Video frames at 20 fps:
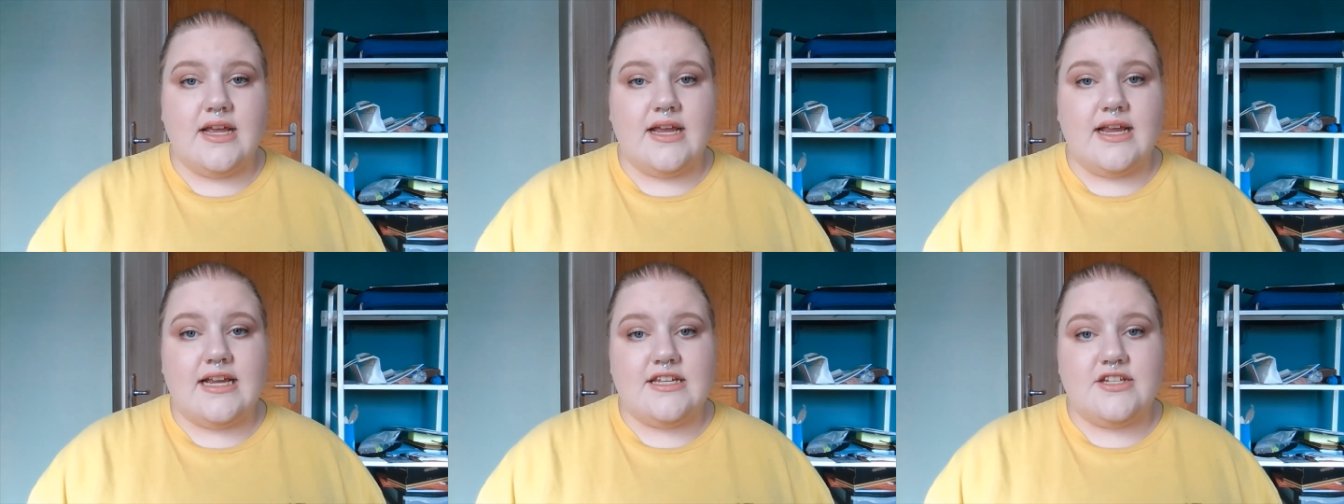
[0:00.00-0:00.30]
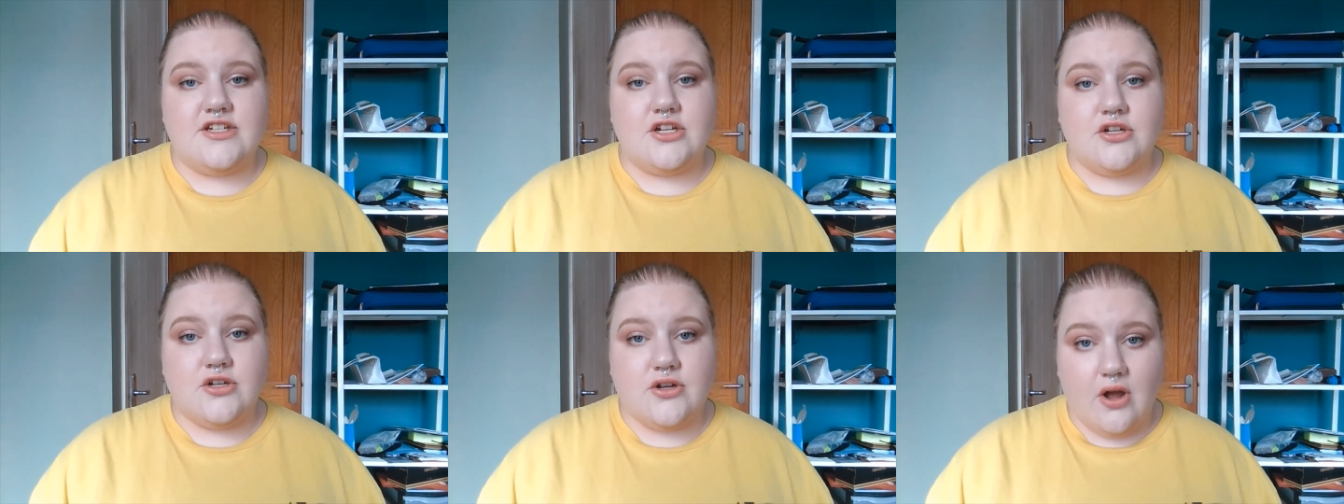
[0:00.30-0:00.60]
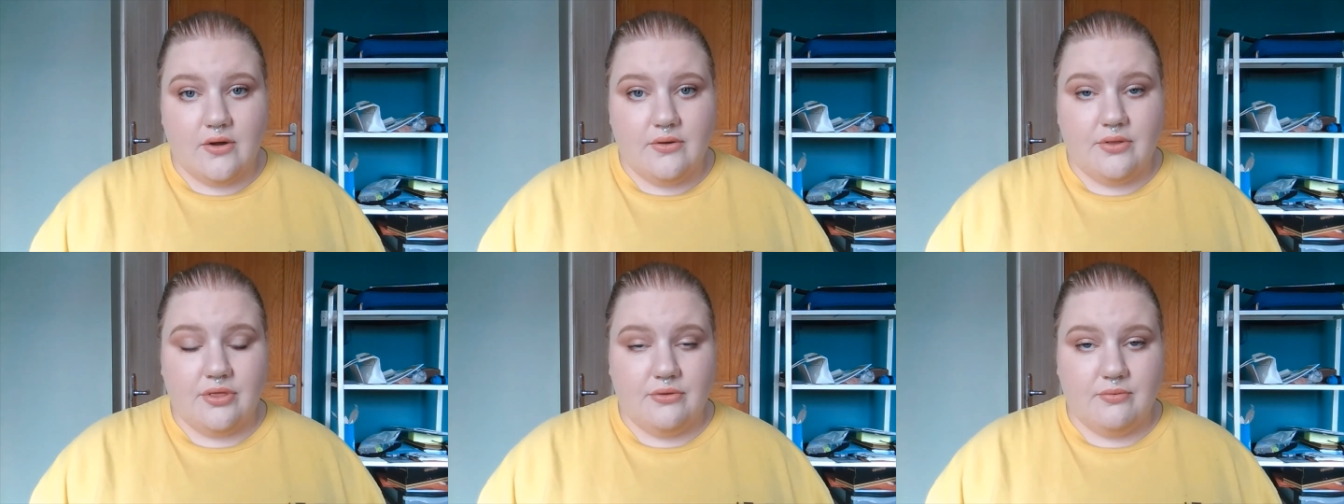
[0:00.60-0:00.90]
is to
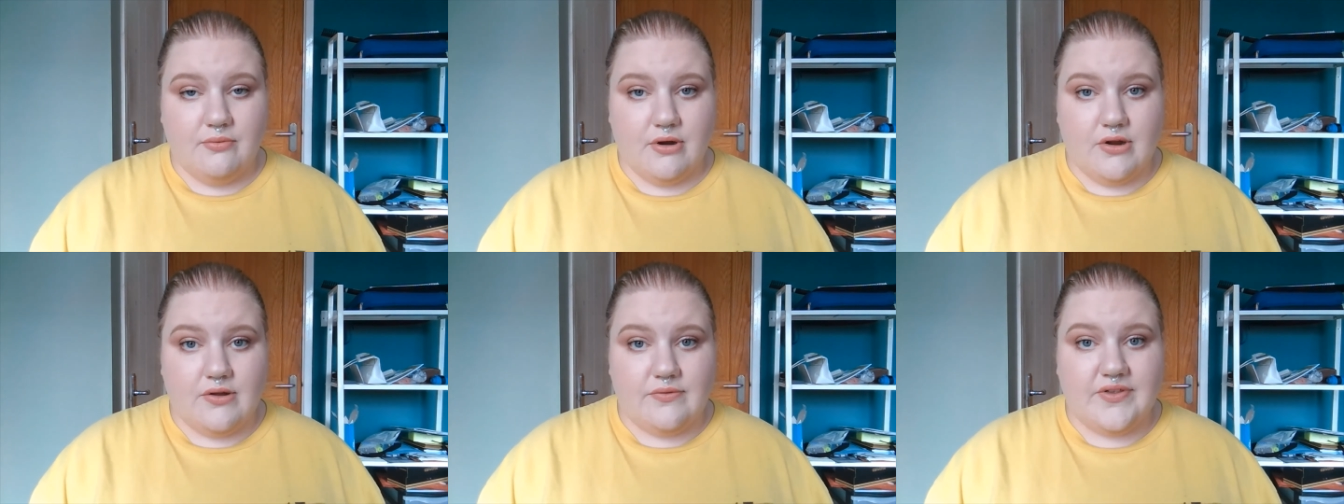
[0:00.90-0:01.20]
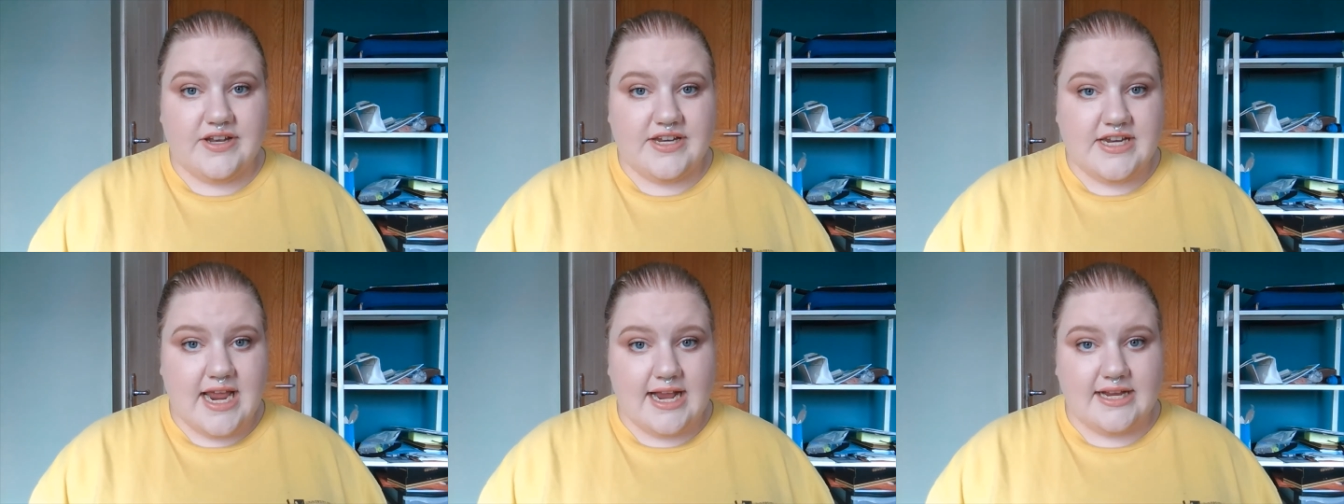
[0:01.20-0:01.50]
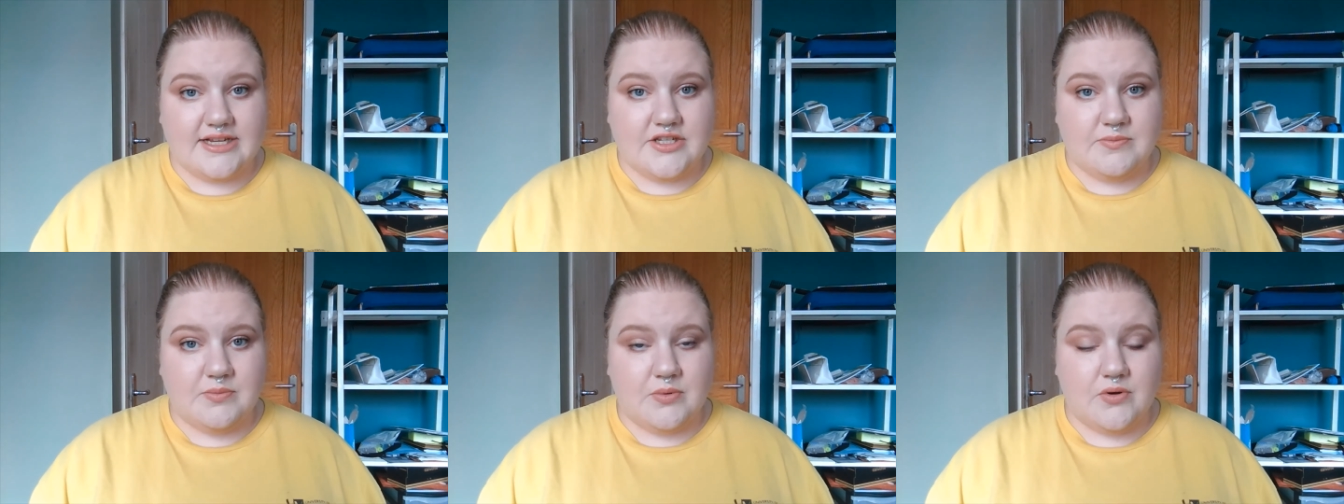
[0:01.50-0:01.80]
go through the
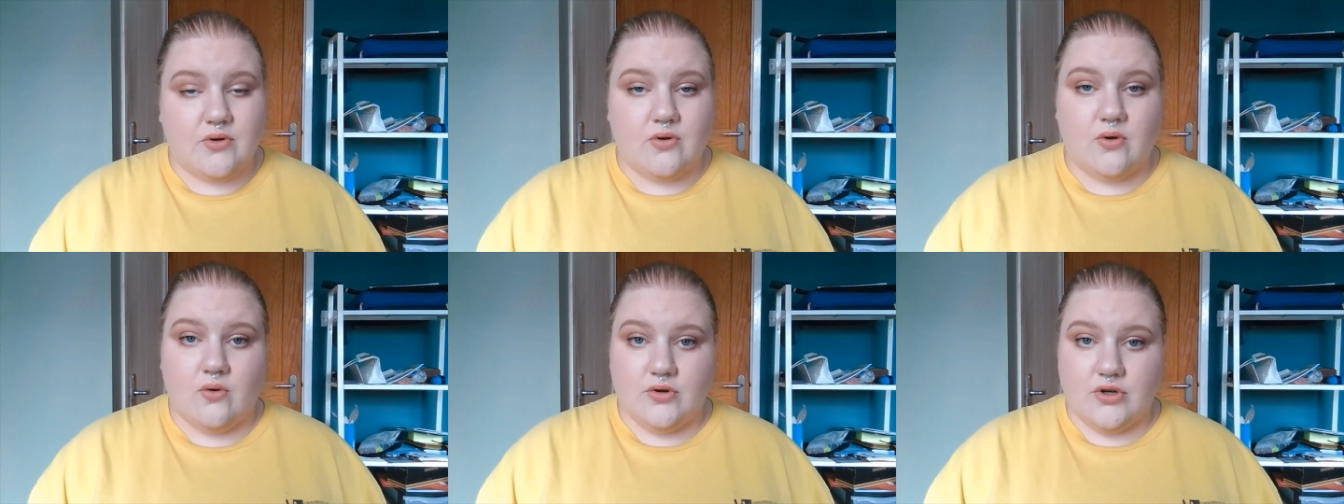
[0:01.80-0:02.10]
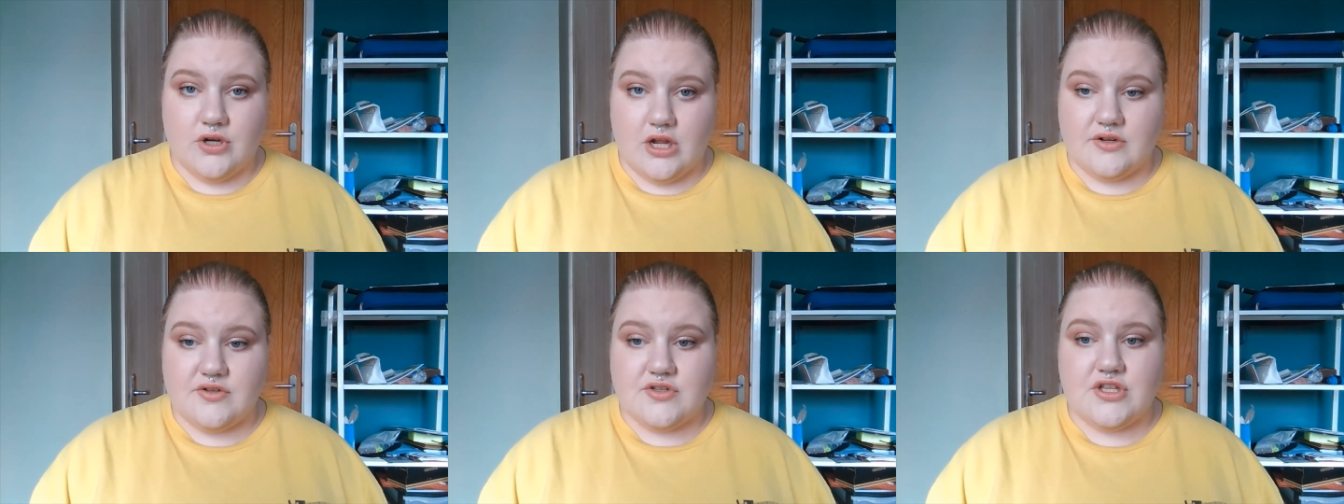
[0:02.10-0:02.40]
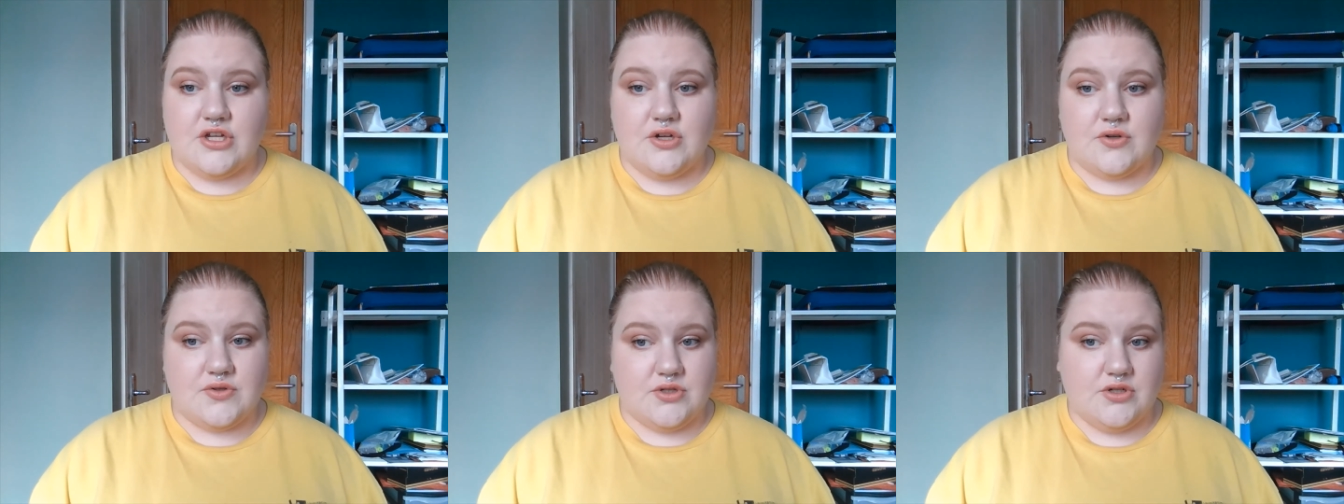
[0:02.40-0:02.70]
textbook or notes
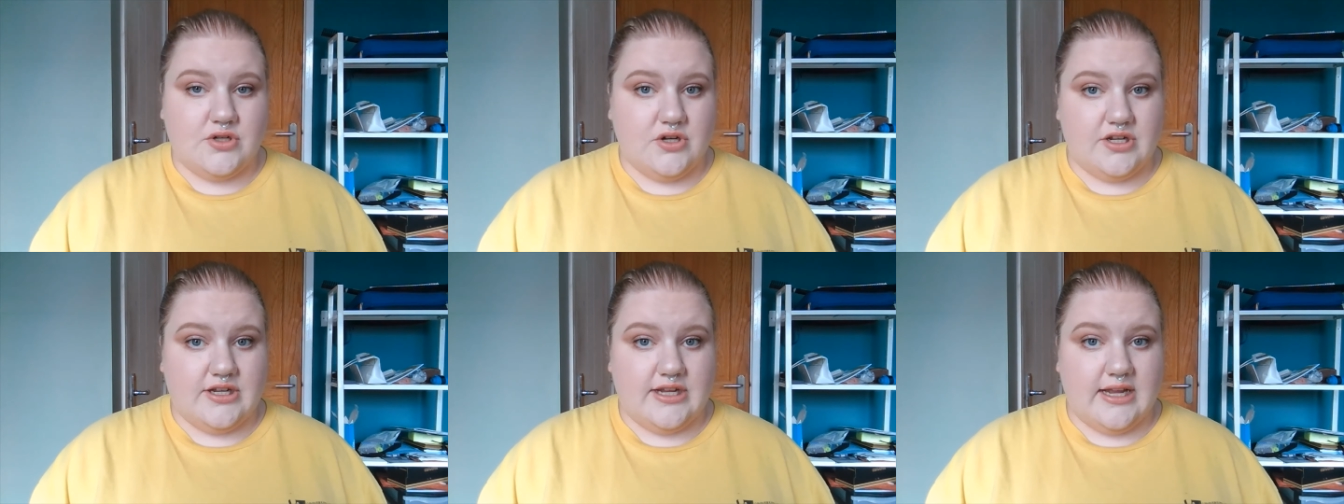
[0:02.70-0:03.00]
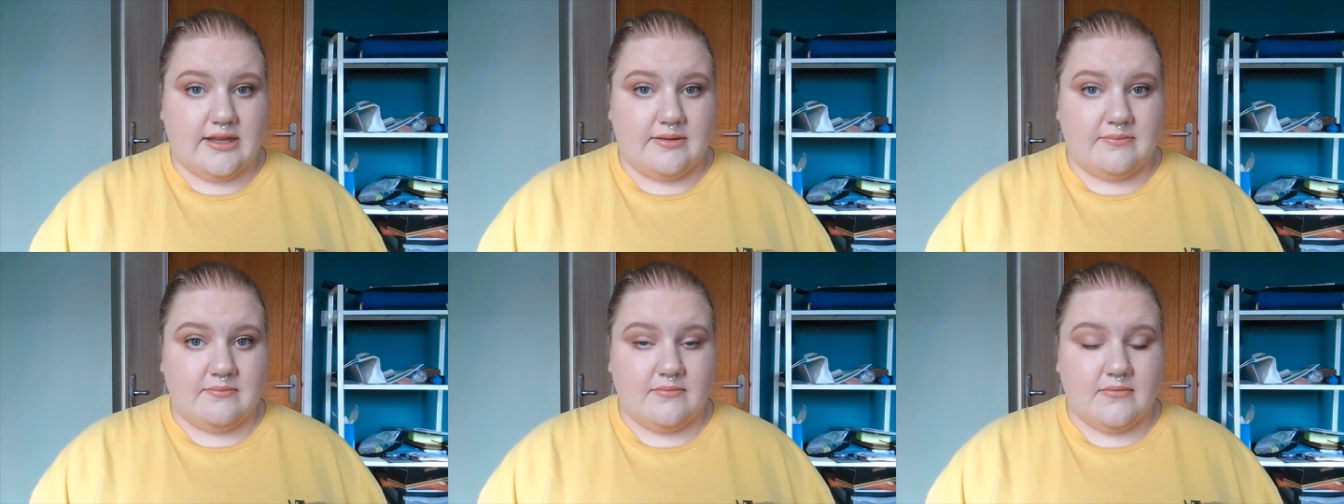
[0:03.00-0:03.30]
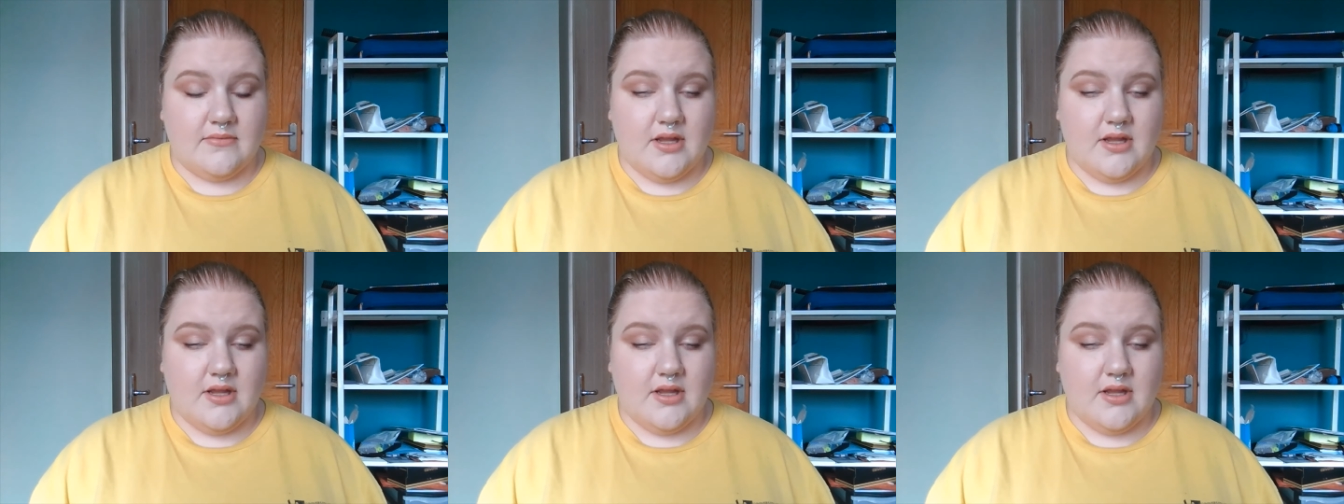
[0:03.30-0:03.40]
that you're studying.